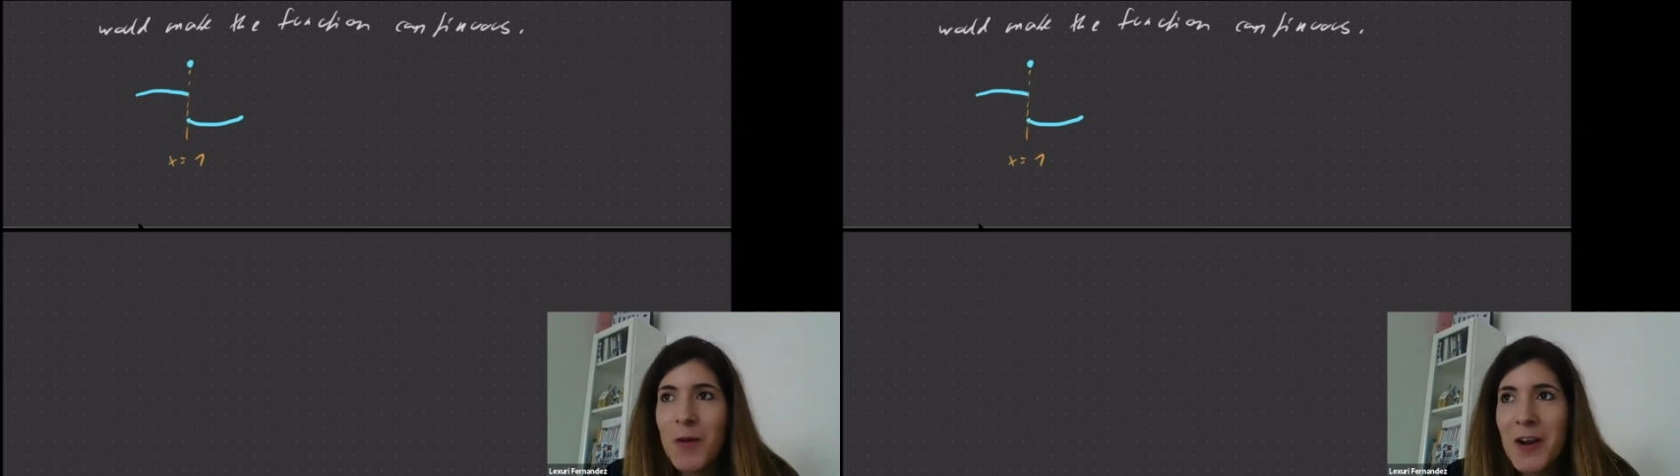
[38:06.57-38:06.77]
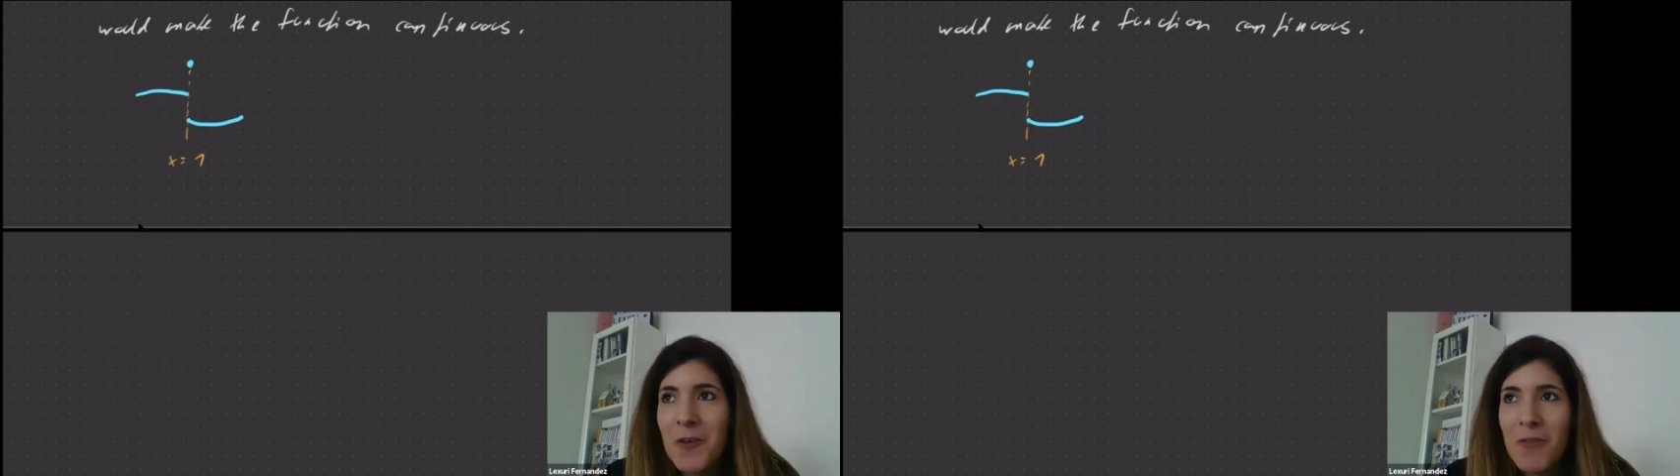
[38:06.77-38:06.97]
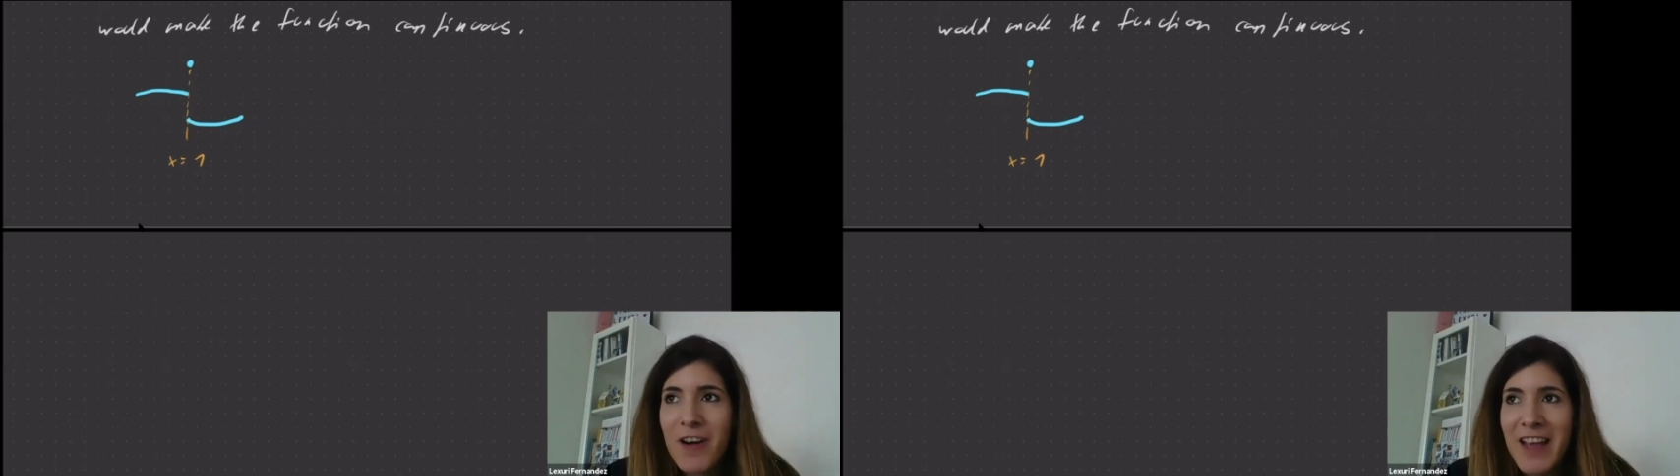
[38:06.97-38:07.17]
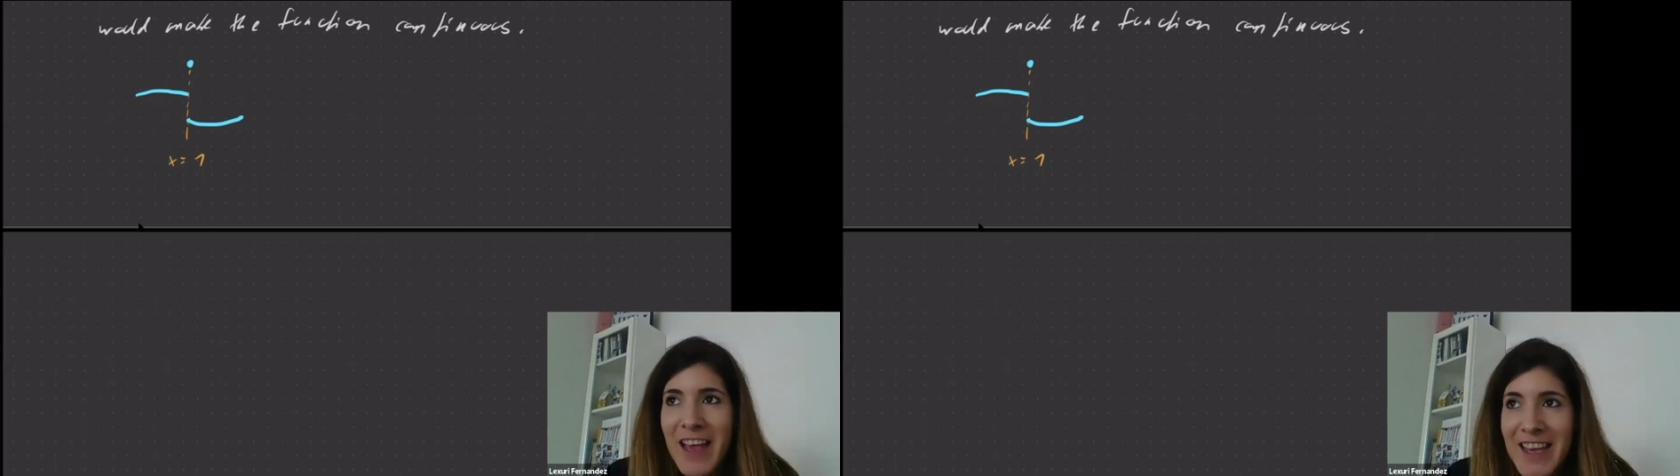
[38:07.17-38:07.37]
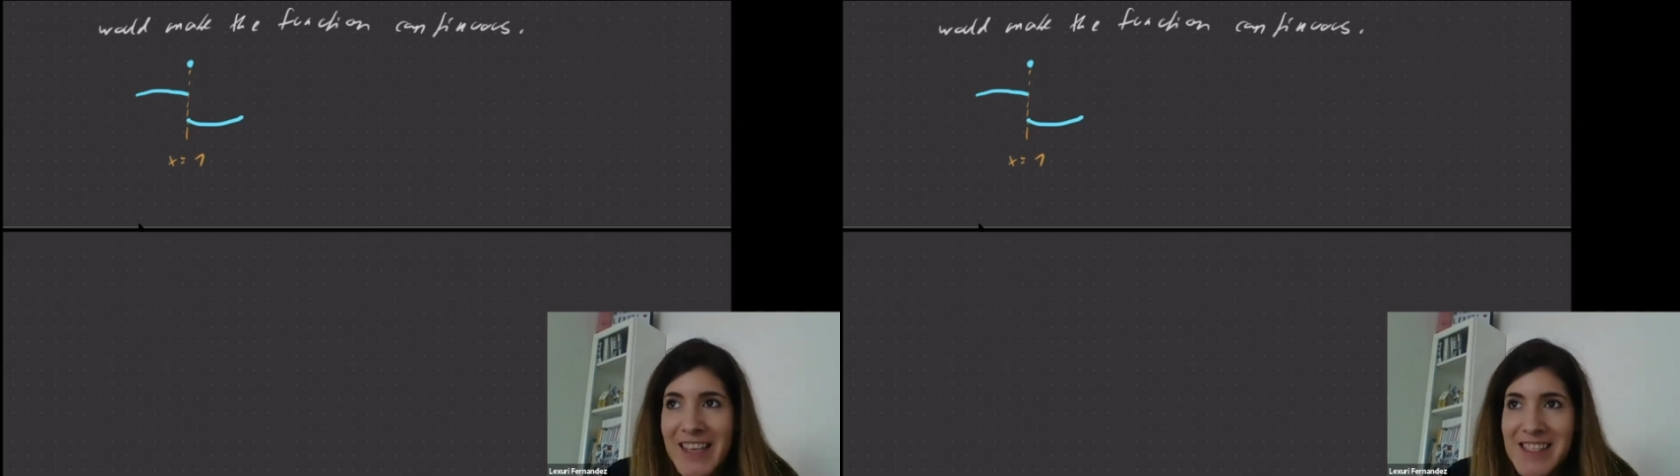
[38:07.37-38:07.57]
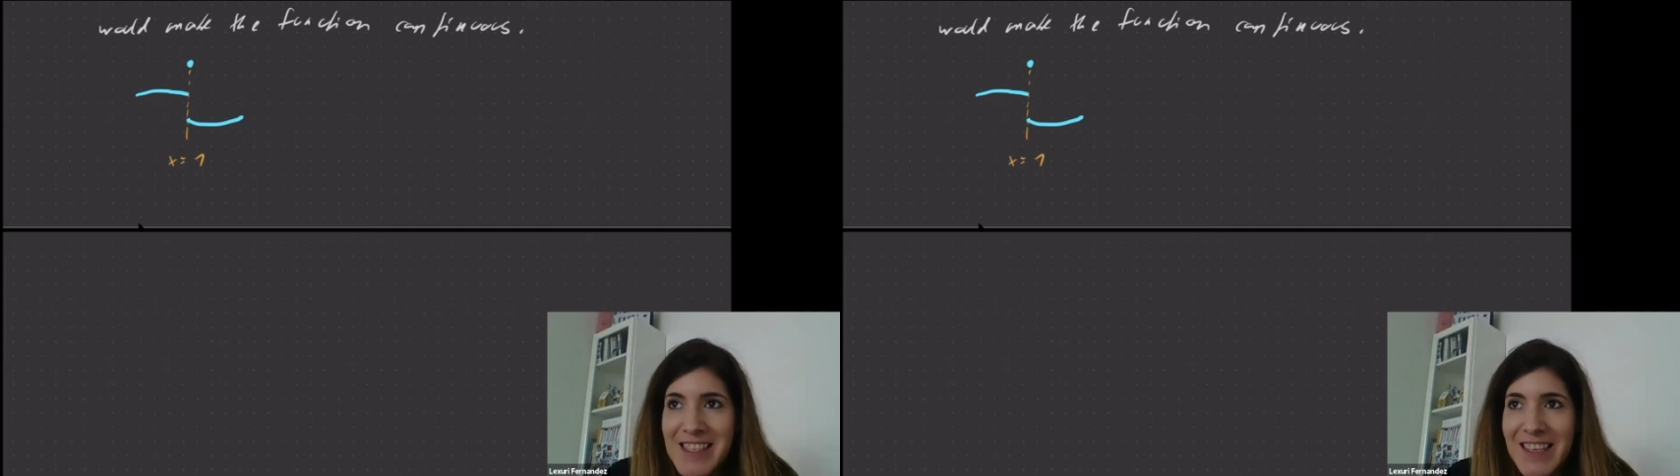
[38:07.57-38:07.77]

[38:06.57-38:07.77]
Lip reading: 1 over x,